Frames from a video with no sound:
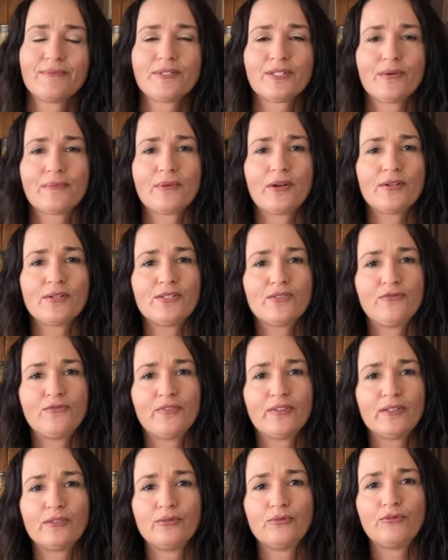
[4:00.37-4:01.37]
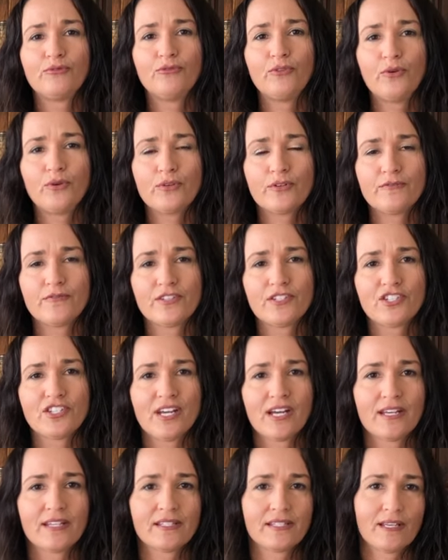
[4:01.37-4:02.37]
So I'm going to fill four of the
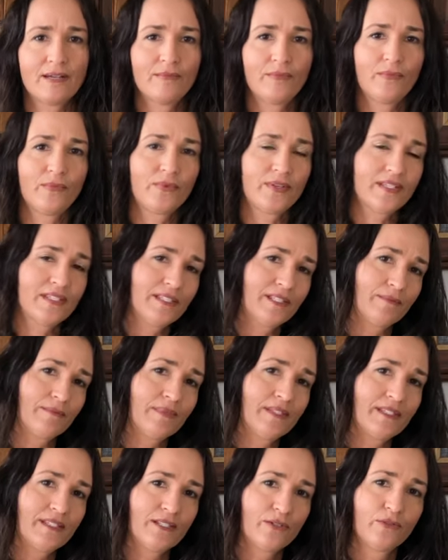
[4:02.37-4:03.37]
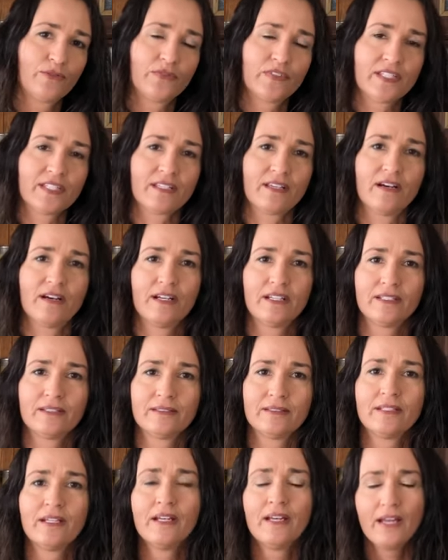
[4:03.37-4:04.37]
jars up with some silver side
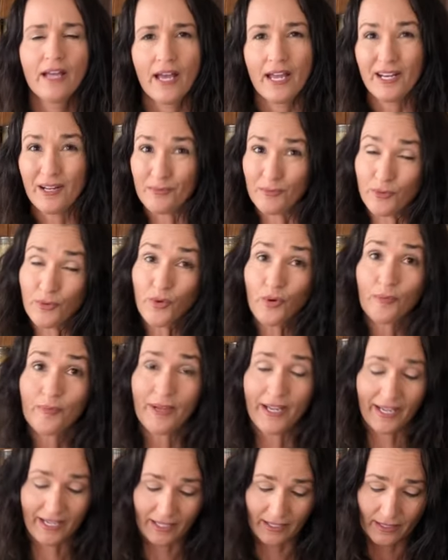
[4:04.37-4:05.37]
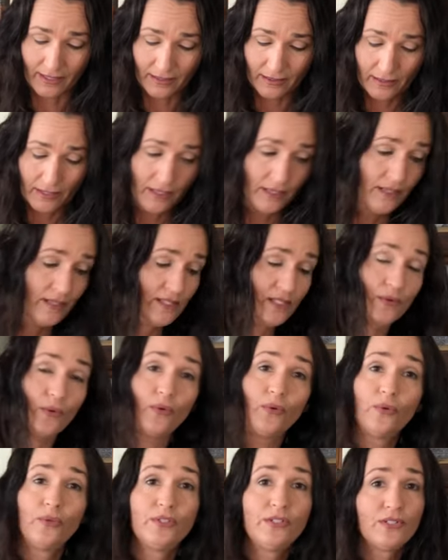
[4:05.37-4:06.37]
and I'm raw packing it. So
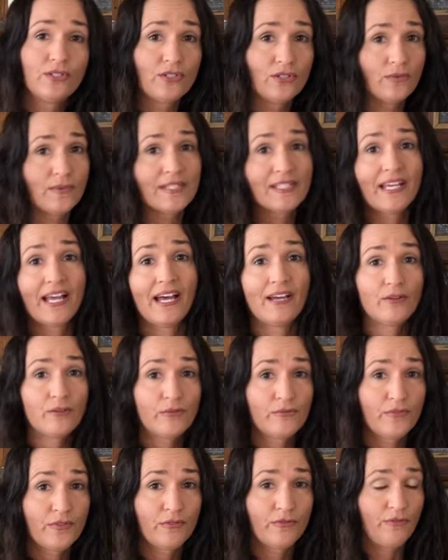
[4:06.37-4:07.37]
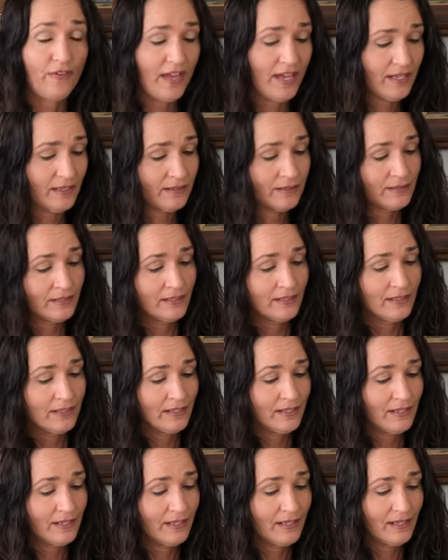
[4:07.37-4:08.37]
all you do is cut off the fat
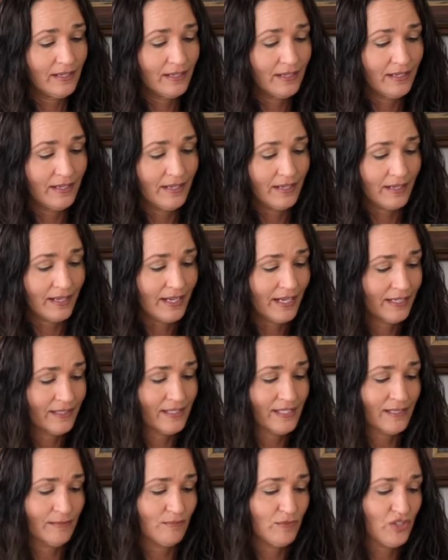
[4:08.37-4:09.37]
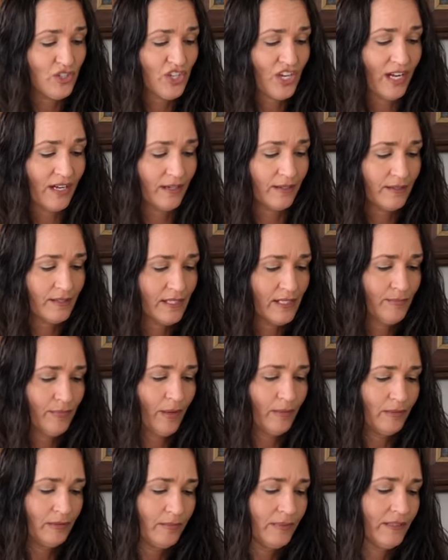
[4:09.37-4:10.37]
and cut some chunks,
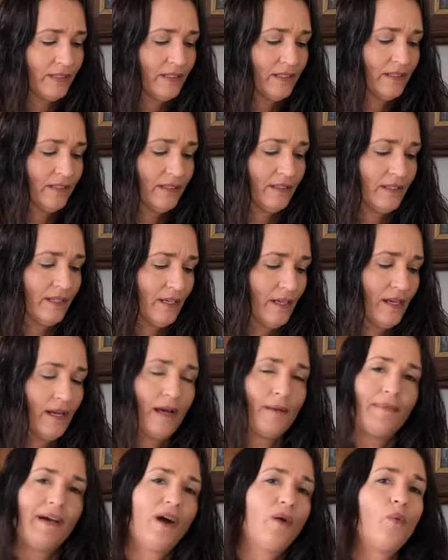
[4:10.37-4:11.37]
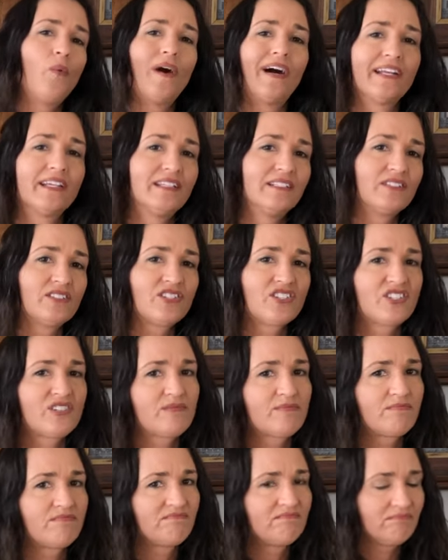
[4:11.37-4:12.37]
probably about one
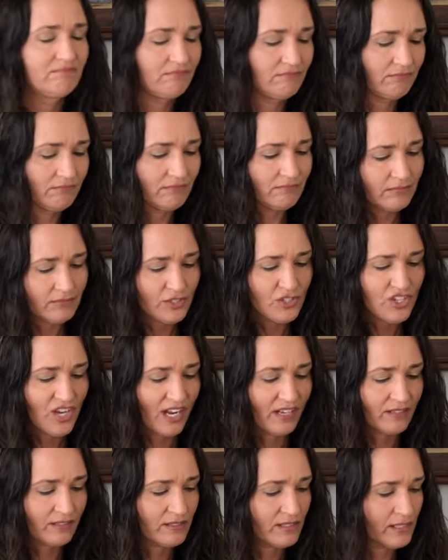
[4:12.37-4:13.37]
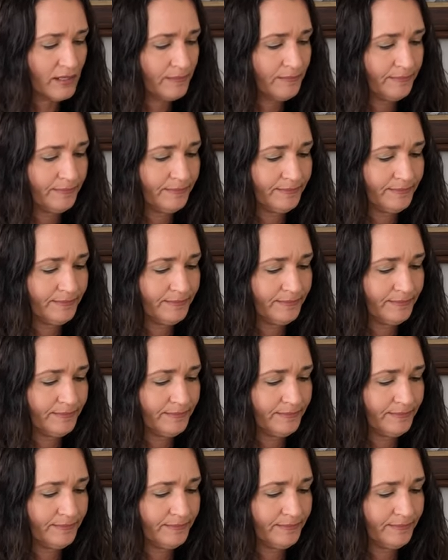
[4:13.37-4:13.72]
inch chunks.